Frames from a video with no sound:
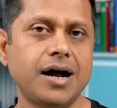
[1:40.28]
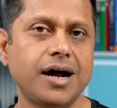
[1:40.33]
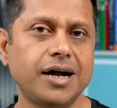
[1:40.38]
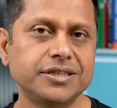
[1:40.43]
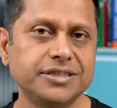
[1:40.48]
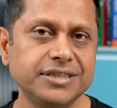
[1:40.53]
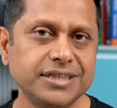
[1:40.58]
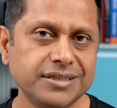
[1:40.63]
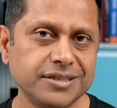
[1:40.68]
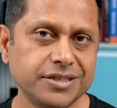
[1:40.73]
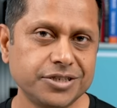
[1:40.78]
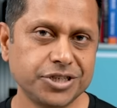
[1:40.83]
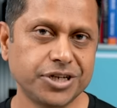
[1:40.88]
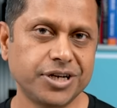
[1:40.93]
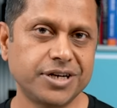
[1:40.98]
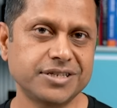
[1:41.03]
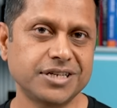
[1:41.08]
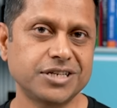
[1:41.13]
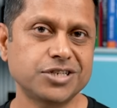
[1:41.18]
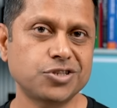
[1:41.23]
Ajeet
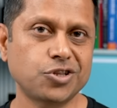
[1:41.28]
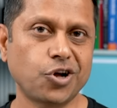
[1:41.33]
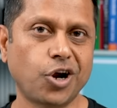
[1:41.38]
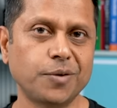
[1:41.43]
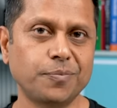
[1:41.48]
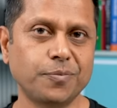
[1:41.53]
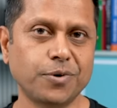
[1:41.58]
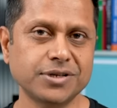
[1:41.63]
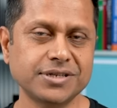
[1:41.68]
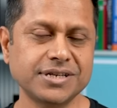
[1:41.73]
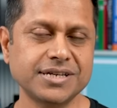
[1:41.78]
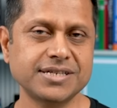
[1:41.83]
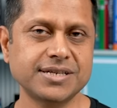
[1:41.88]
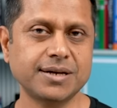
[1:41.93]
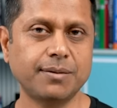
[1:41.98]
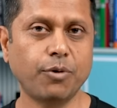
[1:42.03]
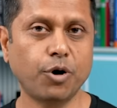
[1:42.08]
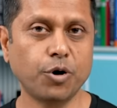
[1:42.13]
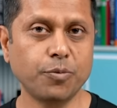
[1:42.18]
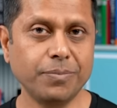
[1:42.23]
shares his thought process
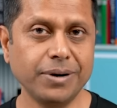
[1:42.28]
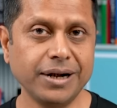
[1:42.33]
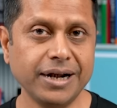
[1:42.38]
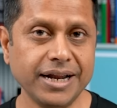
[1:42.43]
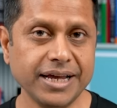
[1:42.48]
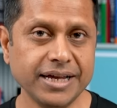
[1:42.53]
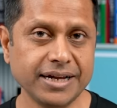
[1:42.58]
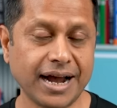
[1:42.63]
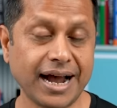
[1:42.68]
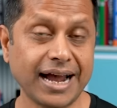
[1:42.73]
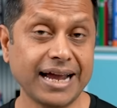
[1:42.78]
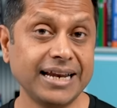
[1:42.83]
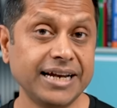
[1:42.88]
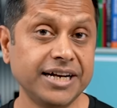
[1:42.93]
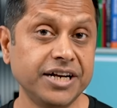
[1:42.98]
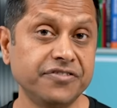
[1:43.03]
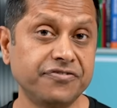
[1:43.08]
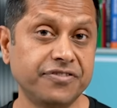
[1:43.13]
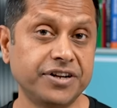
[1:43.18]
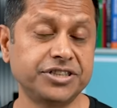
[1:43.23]
about building highly
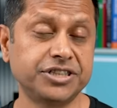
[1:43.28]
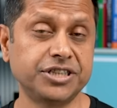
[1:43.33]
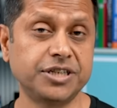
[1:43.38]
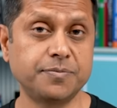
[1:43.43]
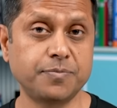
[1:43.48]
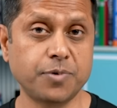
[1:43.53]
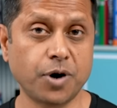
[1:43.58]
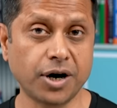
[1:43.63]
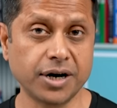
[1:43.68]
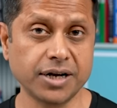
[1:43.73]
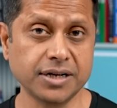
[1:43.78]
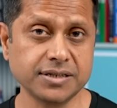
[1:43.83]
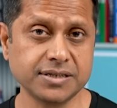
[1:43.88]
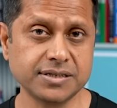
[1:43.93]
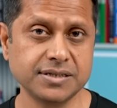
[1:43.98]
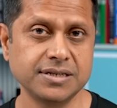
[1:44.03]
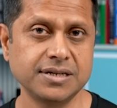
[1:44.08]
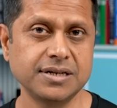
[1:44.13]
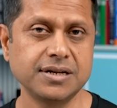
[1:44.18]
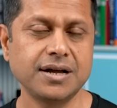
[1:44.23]
differentiated
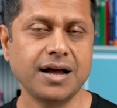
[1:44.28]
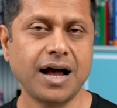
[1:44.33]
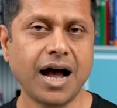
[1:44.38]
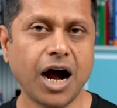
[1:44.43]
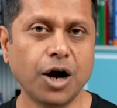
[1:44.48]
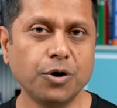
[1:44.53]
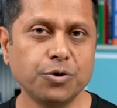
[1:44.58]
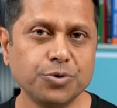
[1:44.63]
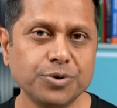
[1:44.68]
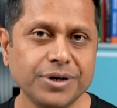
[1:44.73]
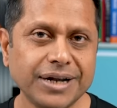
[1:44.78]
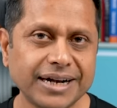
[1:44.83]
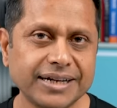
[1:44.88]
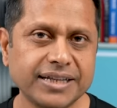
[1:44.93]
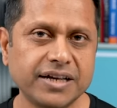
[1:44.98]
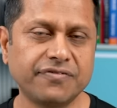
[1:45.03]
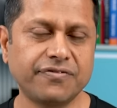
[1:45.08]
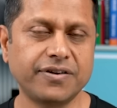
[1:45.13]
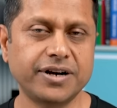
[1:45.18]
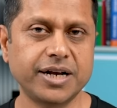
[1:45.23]
products, how to get
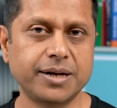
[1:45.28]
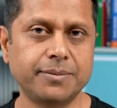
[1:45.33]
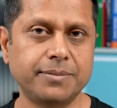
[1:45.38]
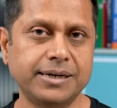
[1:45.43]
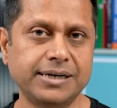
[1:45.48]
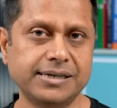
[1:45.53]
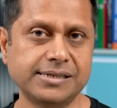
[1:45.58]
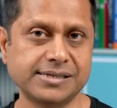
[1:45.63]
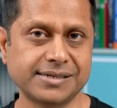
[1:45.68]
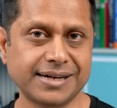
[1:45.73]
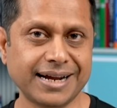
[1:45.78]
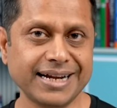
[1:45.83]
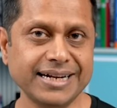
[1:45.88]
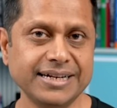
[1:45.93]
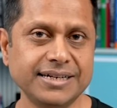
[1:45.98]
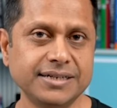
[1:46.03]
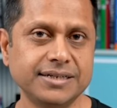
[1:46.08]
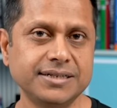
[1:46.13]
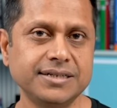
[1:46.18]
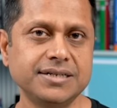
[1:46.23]
the fundamentals
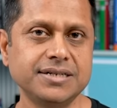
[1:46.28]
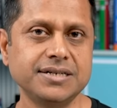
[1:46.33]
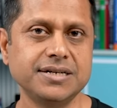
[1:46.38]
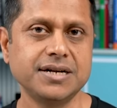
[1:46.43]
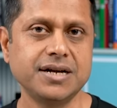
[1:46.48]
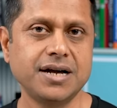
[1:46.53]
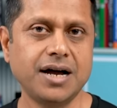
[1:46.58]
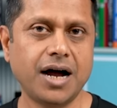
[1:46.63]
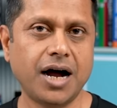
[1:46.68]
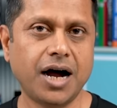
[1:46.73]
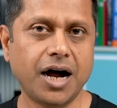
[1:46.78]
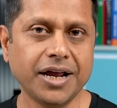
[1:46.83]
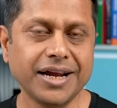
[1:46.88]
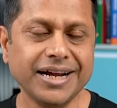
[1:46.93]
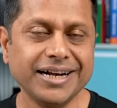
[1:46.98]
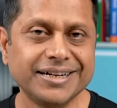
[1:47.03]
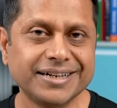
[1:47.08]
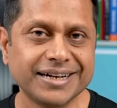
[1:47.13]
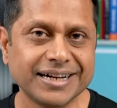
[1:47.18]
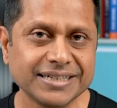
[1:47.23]
right. Uh,
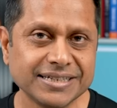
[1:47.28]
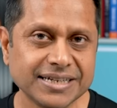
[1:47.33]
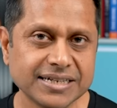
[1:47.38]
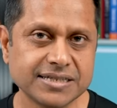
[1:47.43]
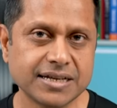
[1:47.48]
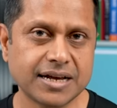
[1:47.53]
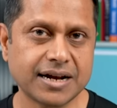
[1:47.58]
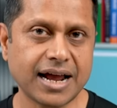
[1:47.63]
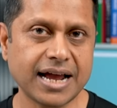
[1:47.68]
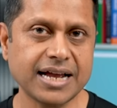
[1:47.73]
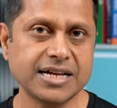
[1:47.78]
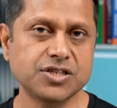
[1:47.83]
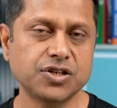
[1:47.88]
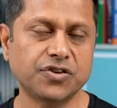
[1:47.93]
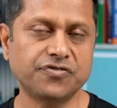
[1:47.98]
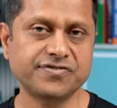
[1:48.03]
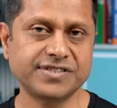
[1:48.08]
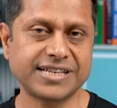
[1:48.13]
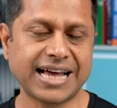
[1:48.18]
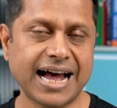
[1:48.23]
he traces the rise
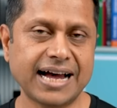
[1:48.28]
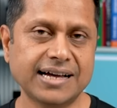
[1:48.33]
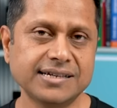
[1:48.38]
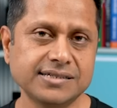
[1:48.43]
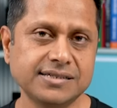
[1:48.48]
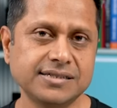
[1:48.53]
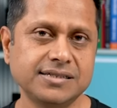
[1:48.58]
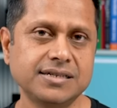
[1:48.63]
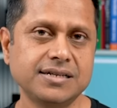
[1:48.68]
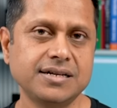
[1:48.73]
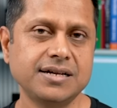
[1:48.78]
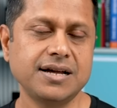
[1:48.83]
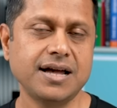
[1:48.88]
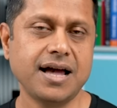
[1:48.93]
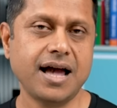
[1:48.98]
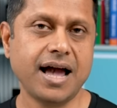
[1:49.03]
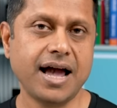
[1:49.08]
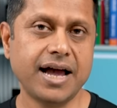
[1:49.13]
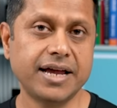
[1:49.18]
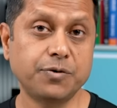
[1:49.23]
of SaaS
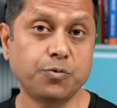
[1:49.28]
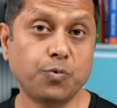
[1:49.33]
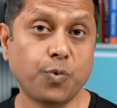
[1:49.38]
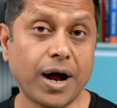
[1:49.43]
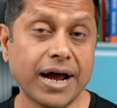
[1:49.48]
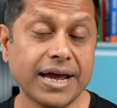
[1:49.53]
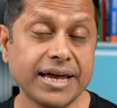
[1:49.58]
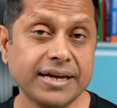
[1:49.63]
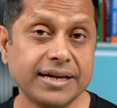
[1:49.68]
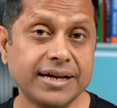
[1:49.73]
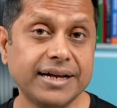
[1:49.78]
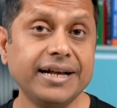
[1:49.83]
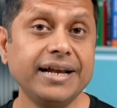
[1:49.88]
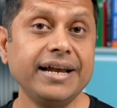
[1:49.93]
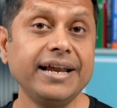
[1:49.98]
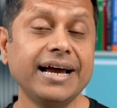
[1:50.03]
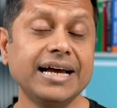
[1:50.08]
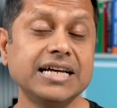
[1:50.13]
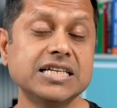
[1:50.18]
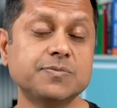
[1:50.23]
and why
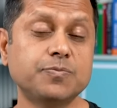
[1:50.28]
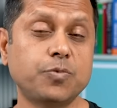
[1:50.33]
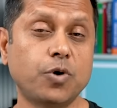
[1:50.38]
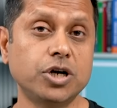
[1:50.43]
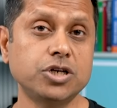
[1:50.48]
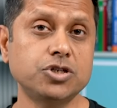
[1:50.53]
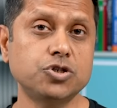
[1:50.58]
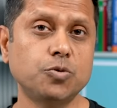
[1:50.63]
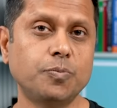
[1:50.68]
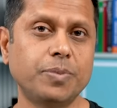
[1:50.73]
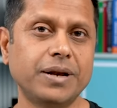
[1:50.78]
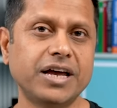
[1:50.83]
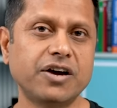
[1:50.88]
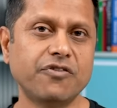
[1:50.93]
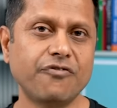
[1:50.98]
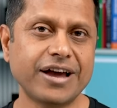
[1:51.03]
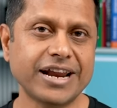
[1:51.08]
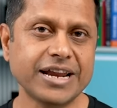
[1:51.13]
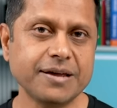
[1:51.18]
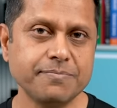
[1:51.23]
India is poised to play a
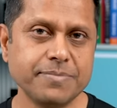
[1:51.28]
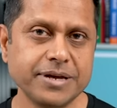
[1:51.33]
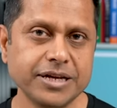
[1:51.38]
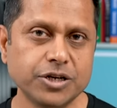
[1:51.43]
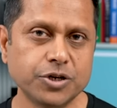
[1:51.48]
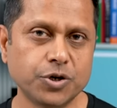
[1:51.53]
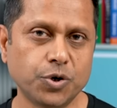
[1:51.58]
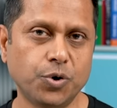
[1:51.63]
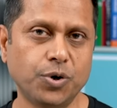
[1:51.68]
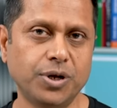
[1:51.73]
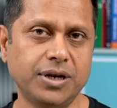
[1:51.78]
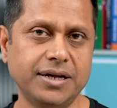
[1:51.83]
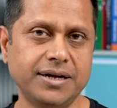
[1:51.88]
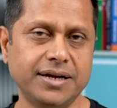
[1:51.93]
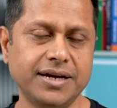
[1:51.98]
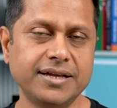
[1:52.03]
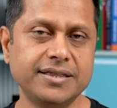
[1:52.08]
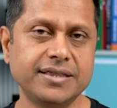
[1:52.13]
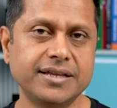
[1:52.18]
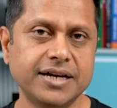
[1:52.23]
very big role
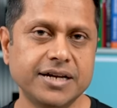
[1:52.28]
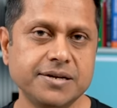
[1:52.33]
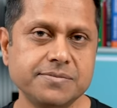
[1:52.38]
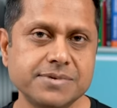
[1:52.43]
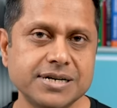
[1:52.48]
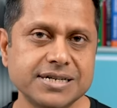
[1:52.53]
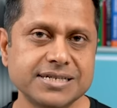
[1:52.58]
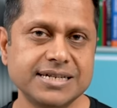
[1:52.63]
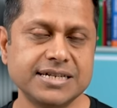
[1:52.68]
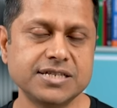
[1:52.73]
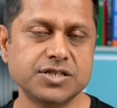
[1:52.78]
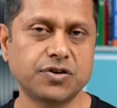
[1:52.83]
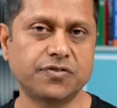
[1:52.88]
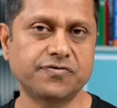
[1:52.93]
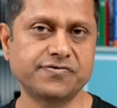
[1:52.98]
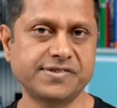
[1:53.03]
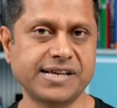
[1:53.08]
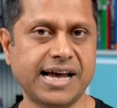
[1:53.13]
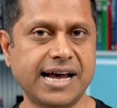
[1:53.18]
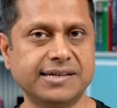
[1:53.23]
in the emergence of
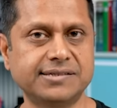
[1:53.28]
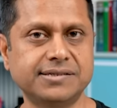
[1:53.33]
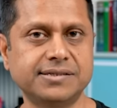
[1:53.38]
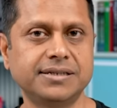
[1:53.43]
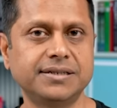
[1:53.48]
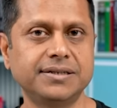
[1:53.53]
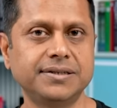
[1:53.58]
SaaS.